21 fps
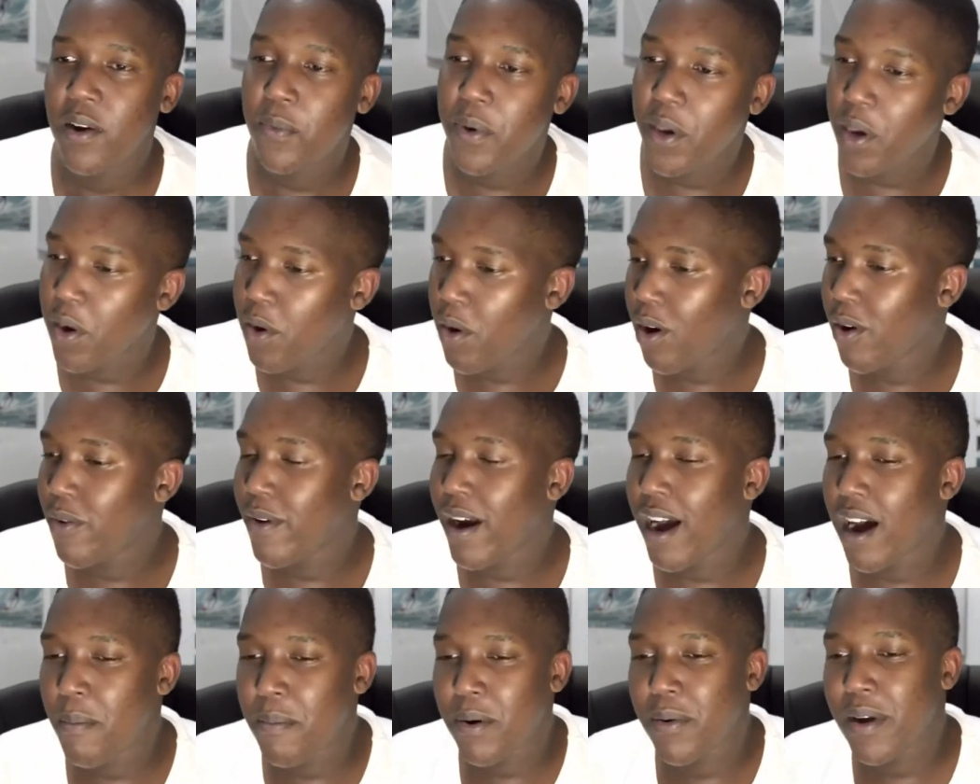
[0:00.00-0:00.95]
We can go
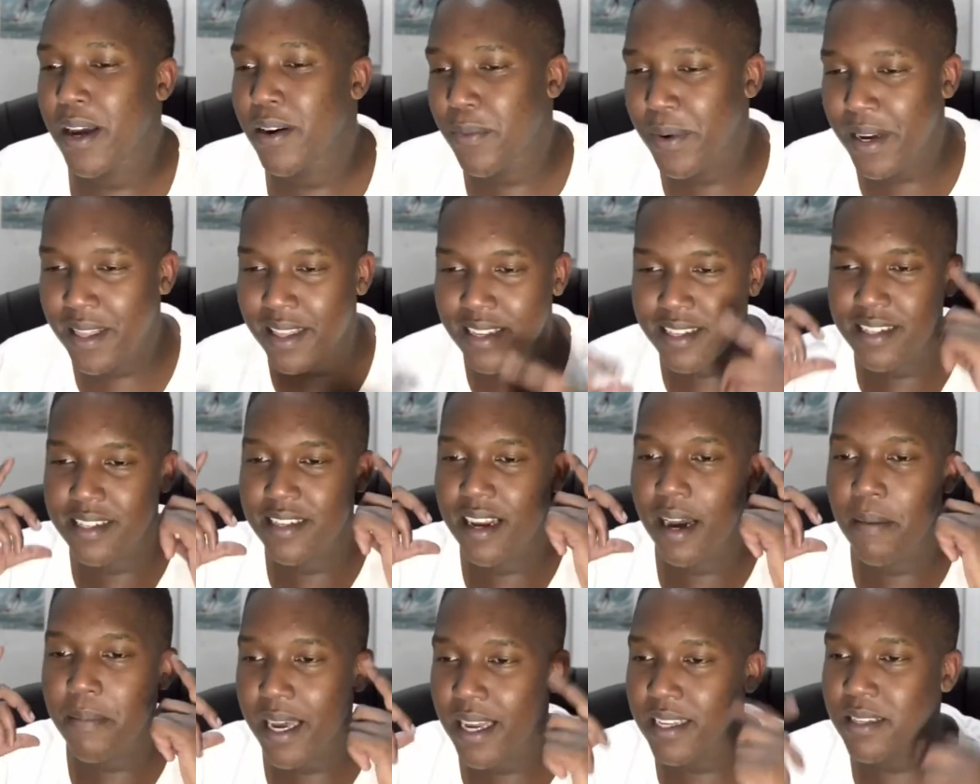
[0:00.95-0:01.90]
around, but we had to wear these
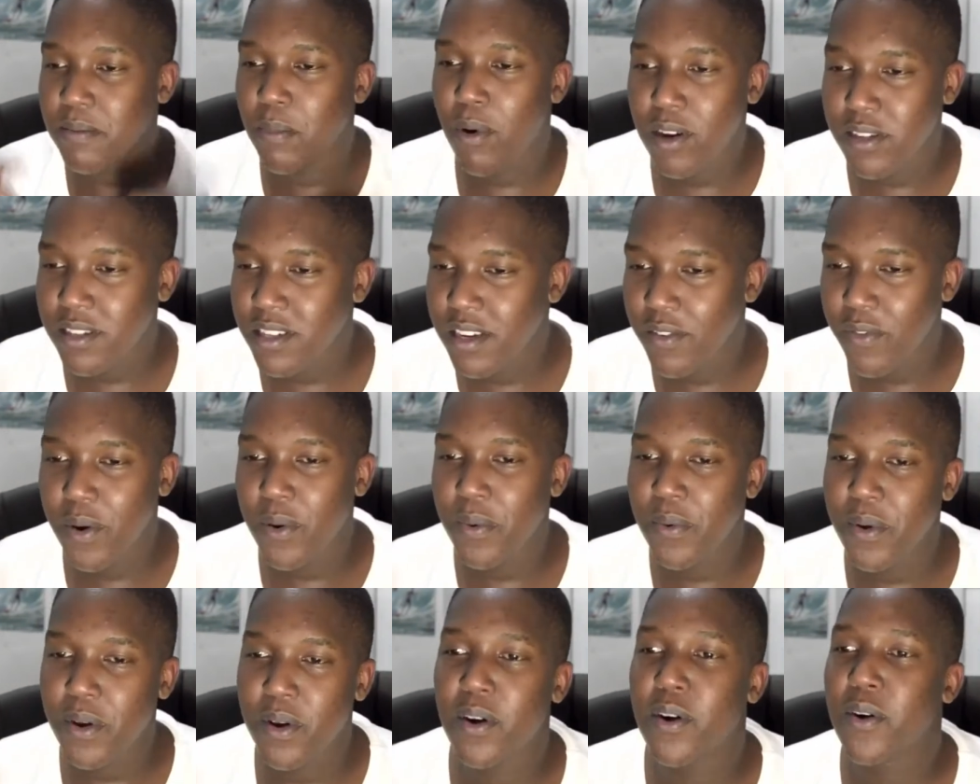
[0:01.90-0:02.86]
dumbass masks everywhere
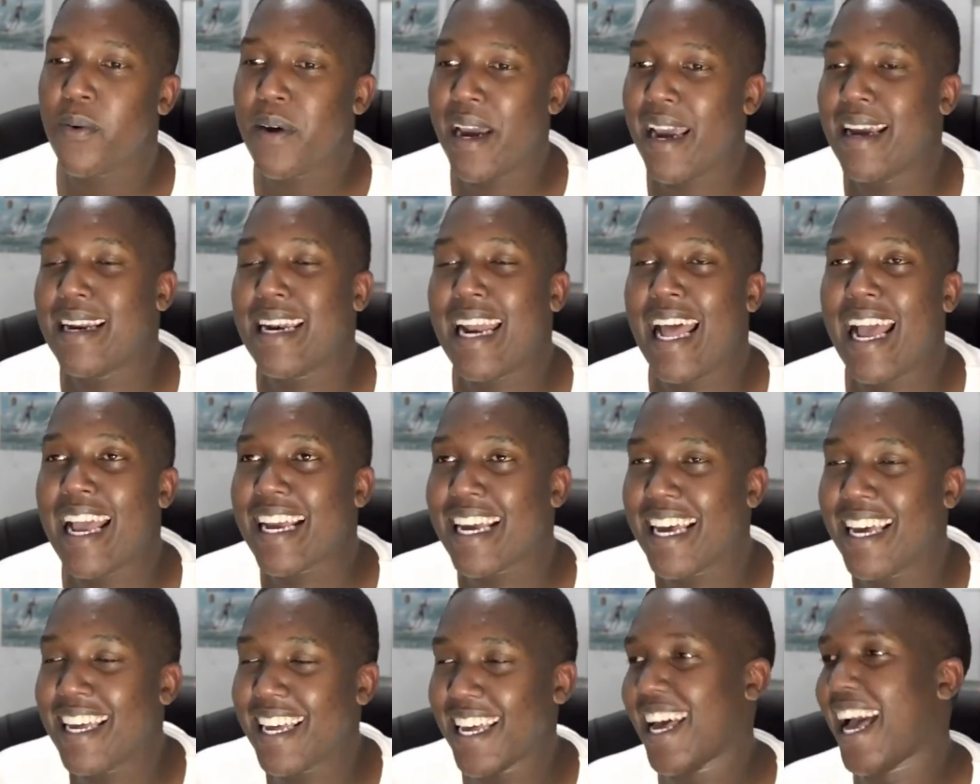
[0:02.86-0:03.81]
we go. And like,
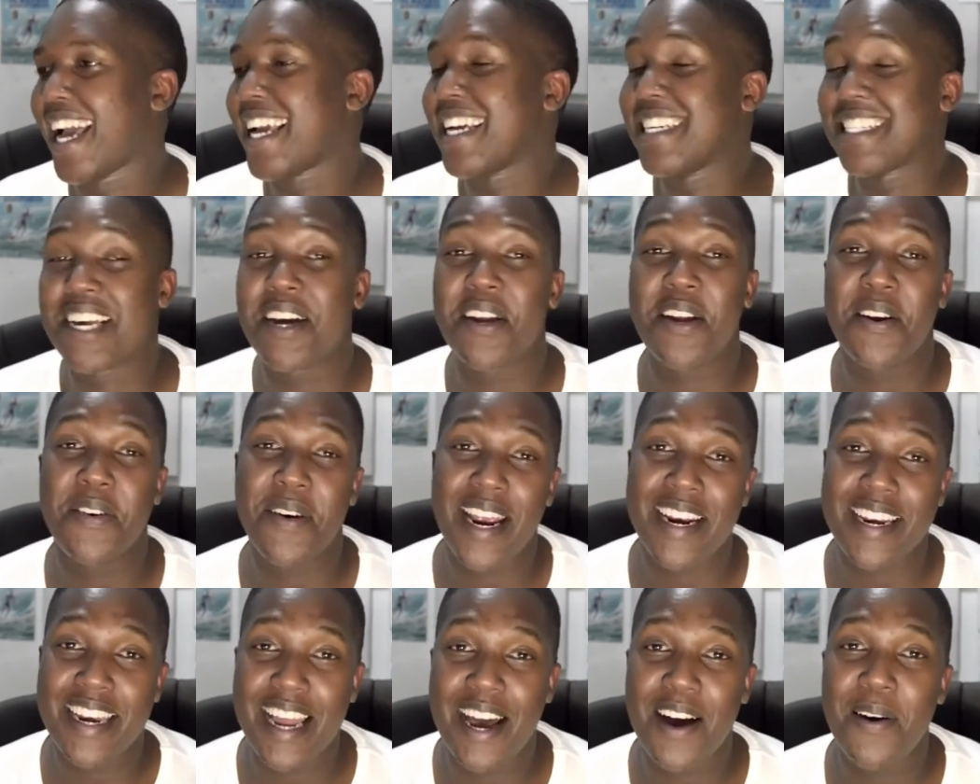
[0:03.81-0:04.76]
I can tell you
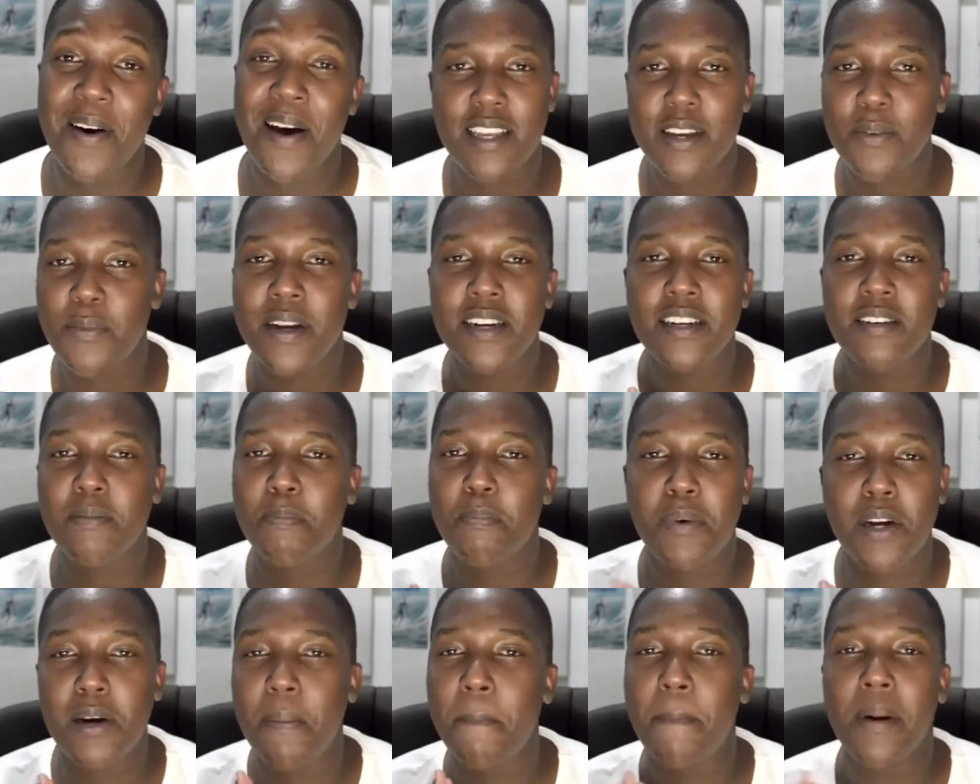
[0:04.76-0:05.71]
right now, it went
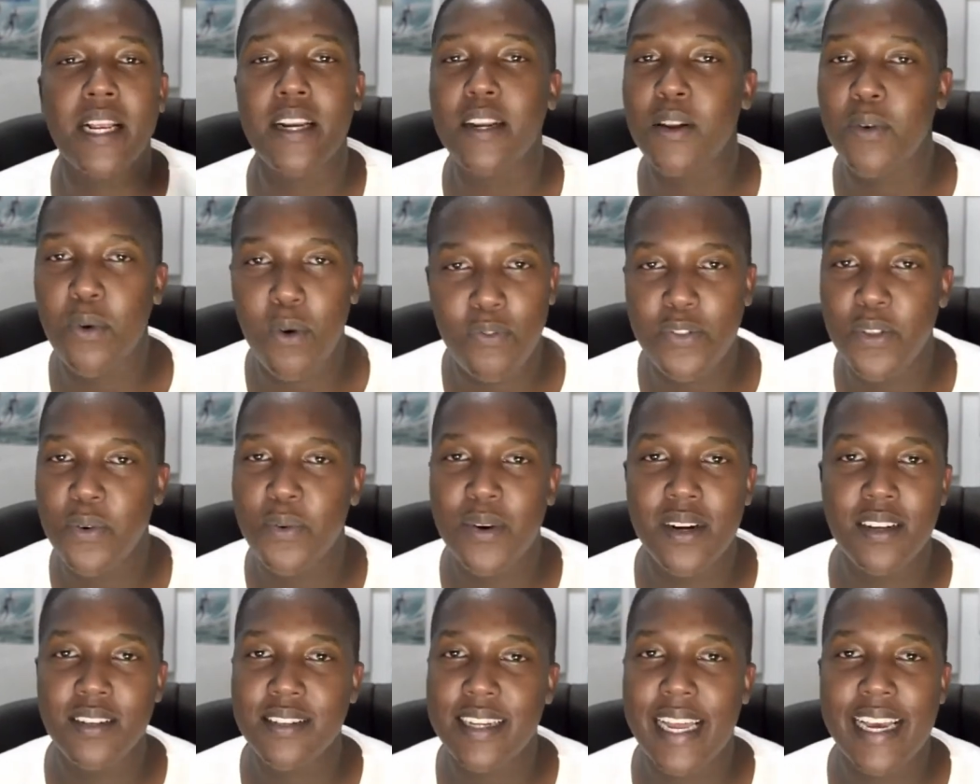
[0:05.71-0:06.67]
completely off the
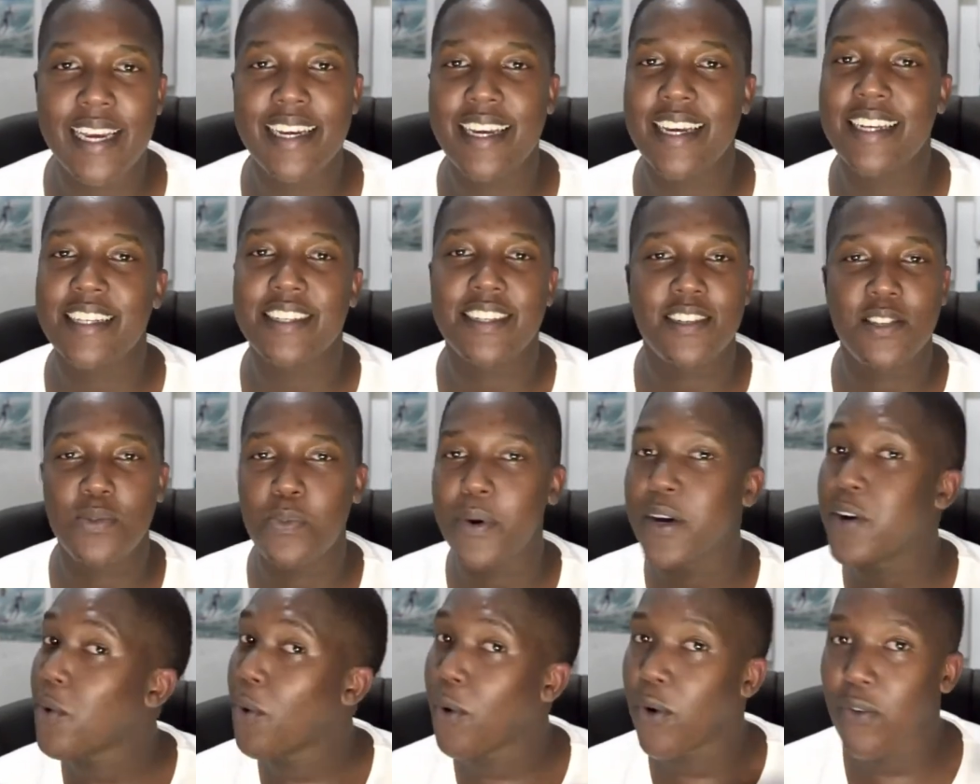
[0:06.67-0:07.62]
rails. Like, it just
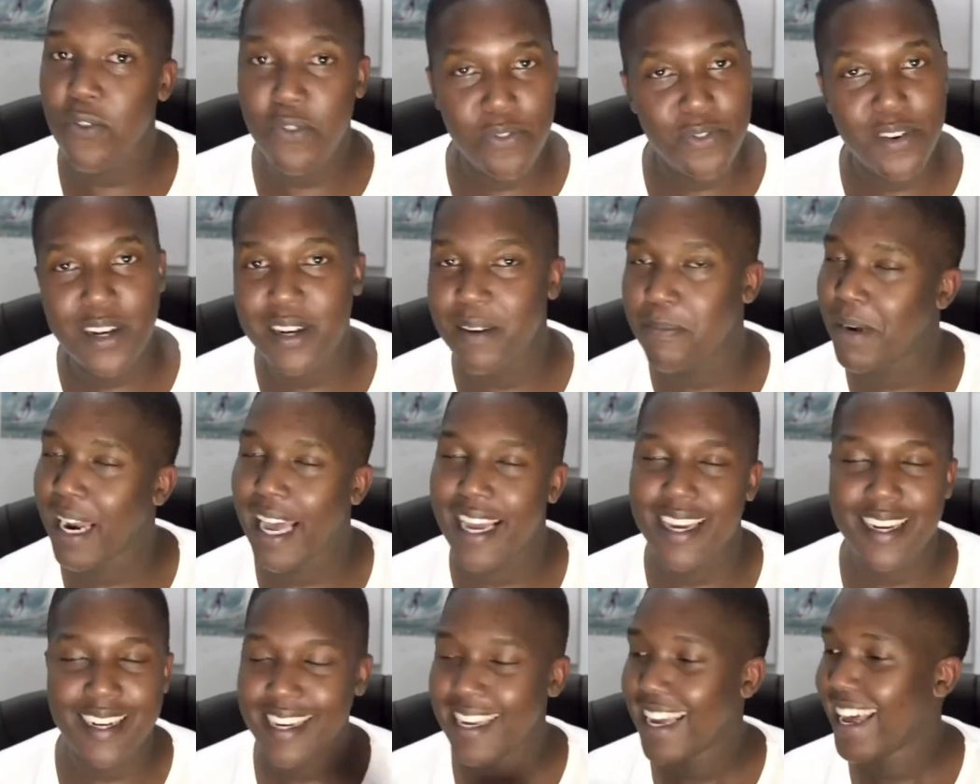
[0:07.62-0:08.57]
went off.
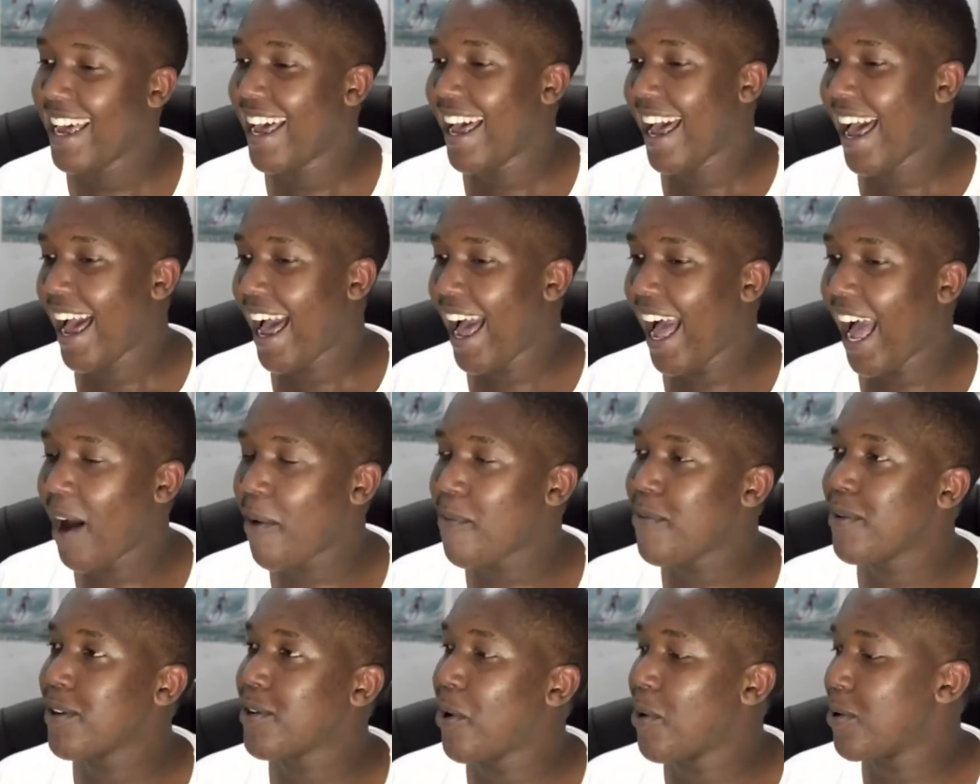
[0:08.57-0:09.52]
Like, I
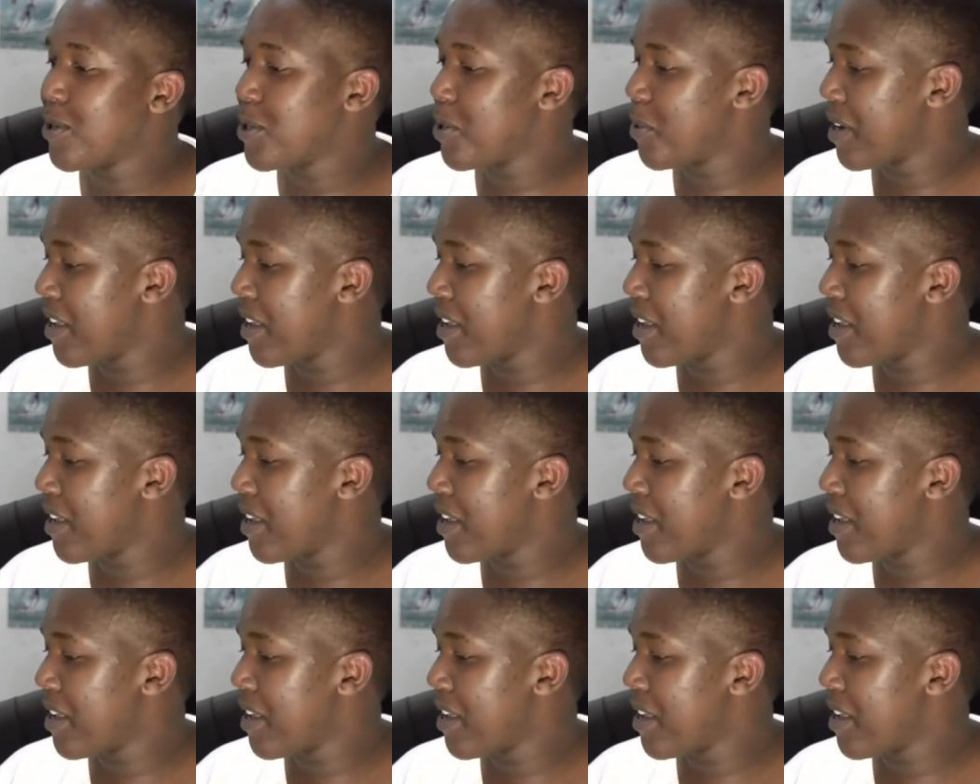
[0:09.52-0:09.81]
would go to